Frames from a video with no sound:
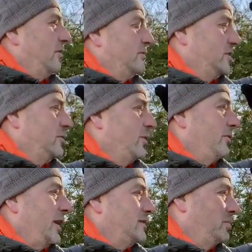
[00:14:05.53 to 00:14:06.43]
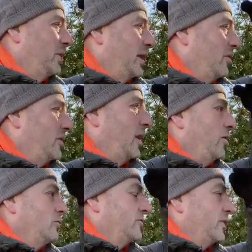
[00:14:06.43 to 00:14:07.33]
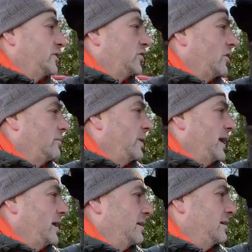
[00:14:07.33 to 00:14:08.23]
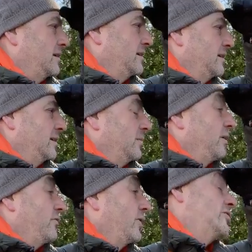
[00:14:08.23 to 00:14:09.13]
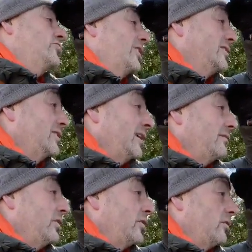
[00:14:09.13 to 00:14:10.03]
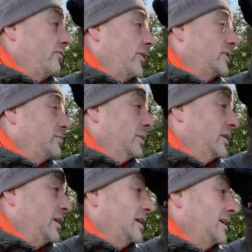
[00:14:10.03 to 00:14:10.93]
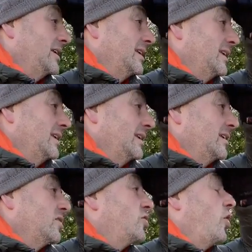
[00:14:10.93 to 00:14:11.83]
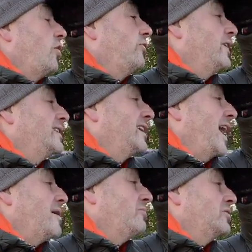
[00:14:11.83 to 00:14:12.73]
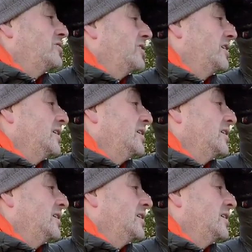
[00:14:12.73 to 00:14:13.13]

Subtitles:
Obviously we've had to put that on hold for the time being. But if you're interested, have a look on Facebook. Coffee and Cameras.